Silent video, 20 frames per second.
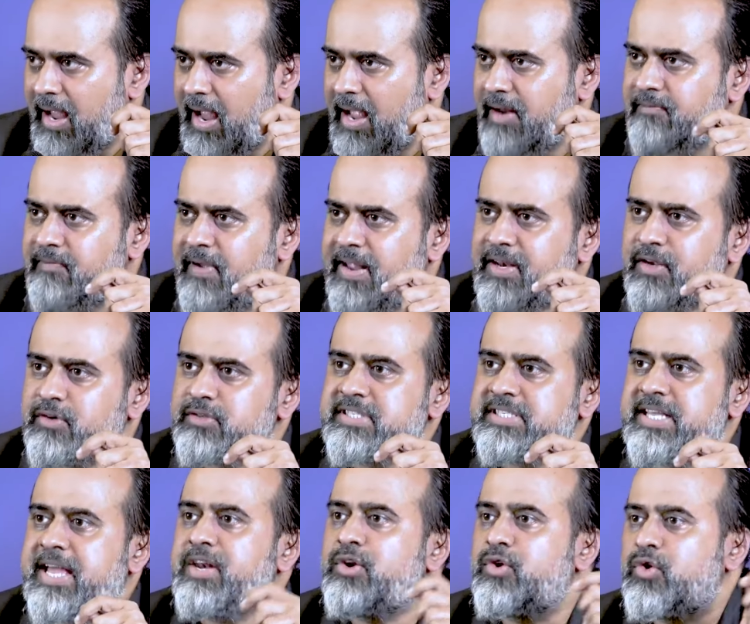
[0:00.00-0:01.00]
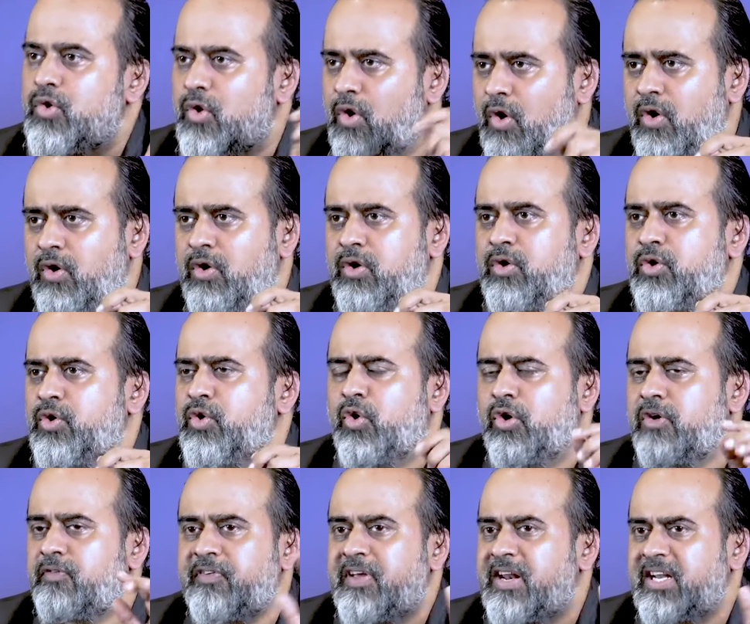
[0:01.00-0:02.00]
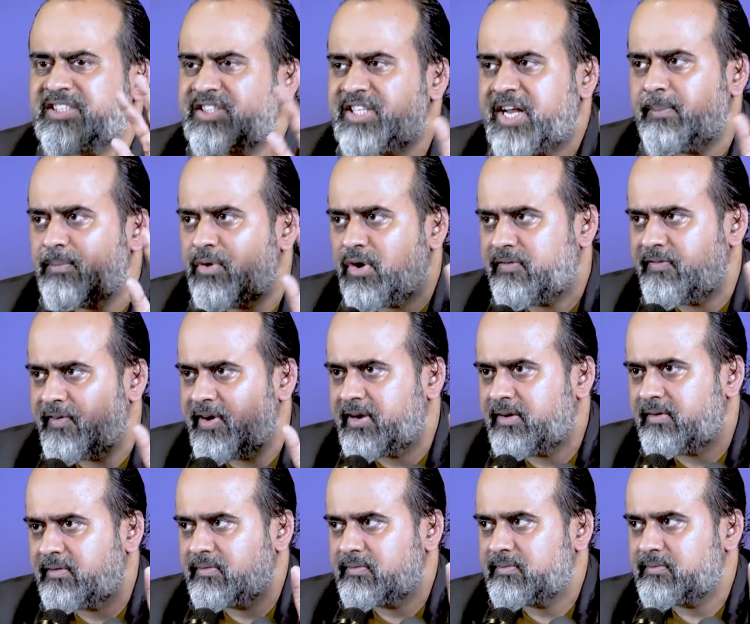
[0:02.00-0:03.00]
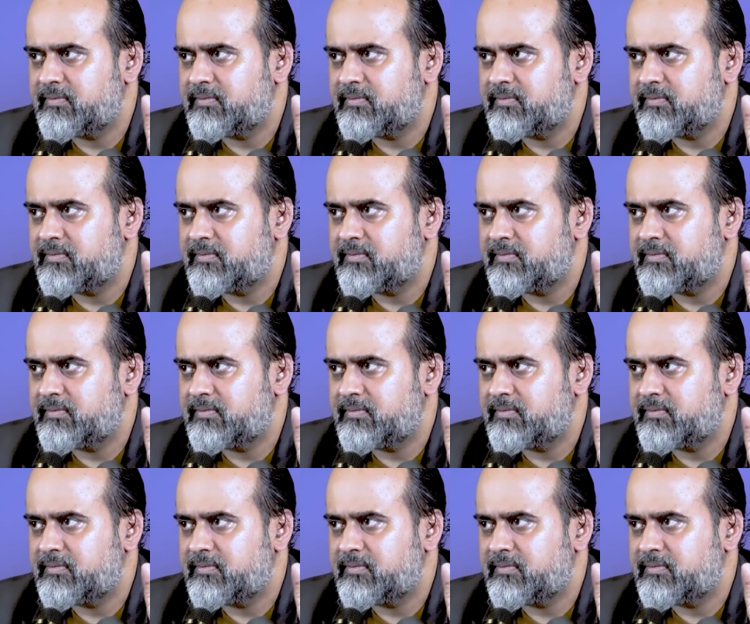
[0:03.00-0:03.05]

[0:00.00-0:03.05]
And when you say no, don't feel ashamed of it.